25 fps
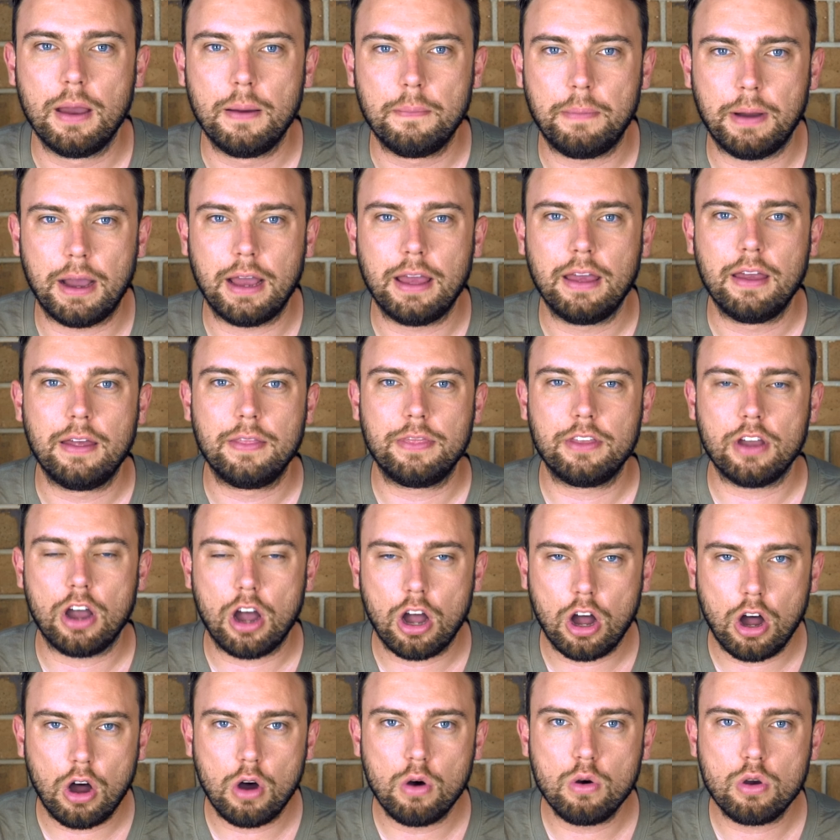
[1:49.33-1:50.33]
But the
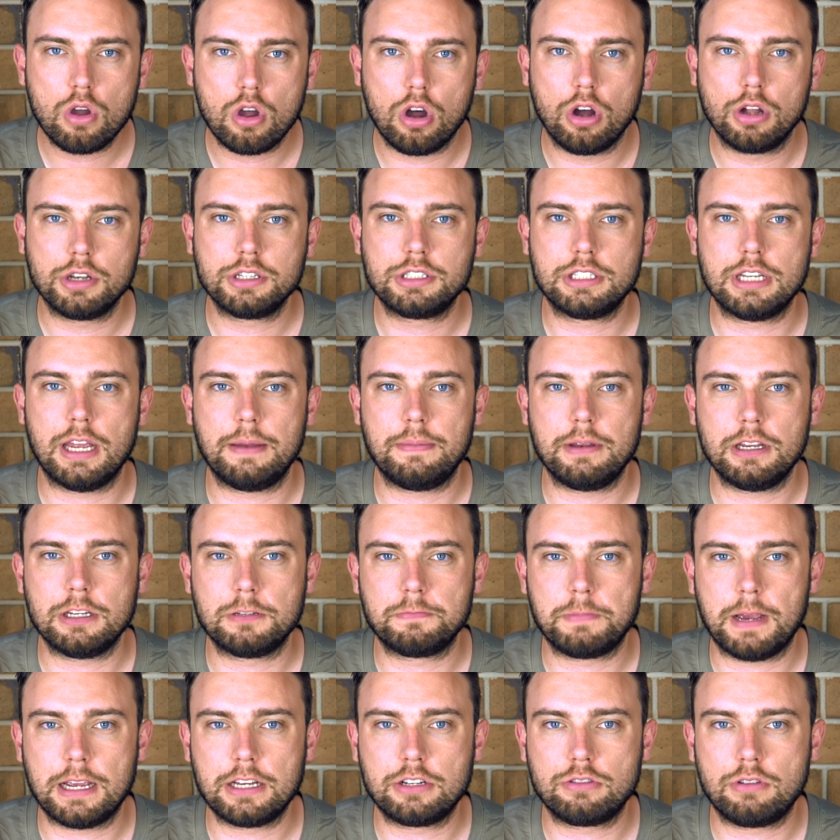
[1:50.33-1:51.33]
whole concept is
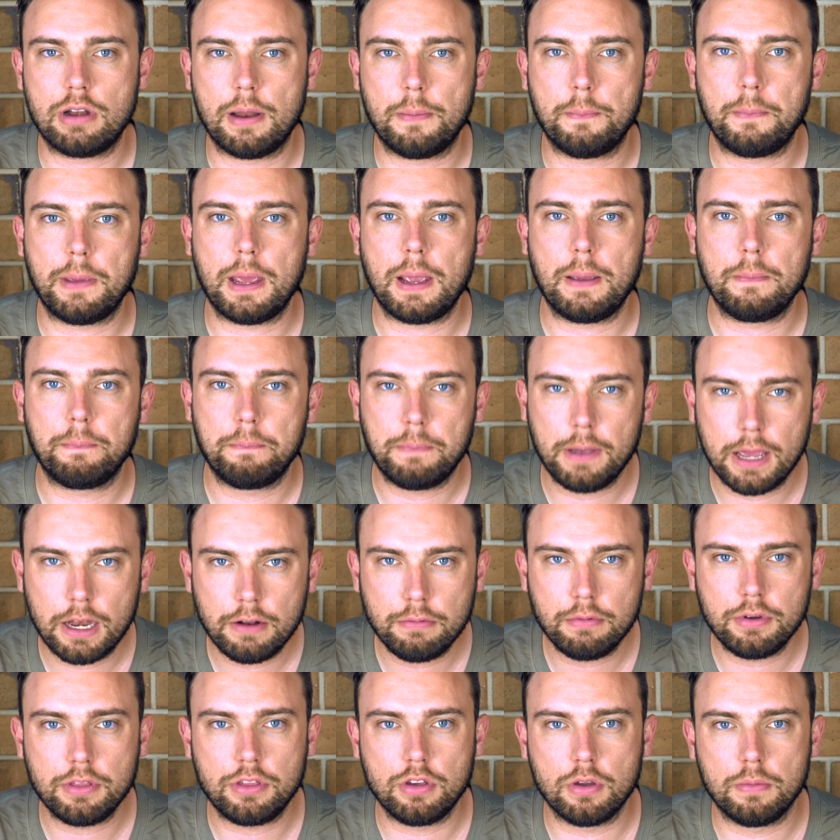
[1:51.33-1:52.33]
based around being better
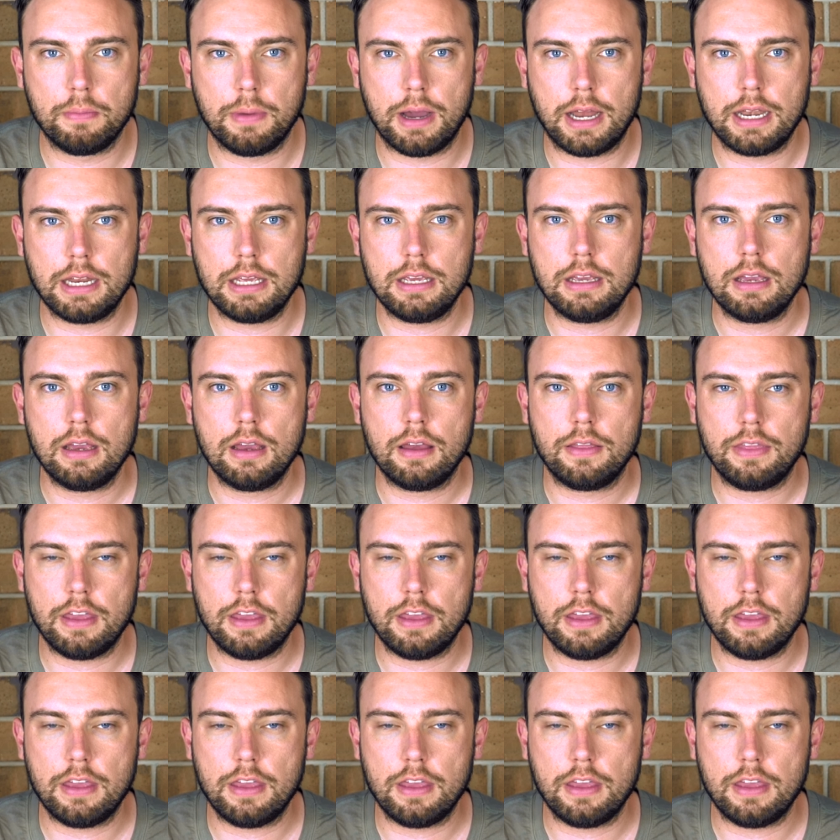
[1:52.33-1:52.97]
with your money,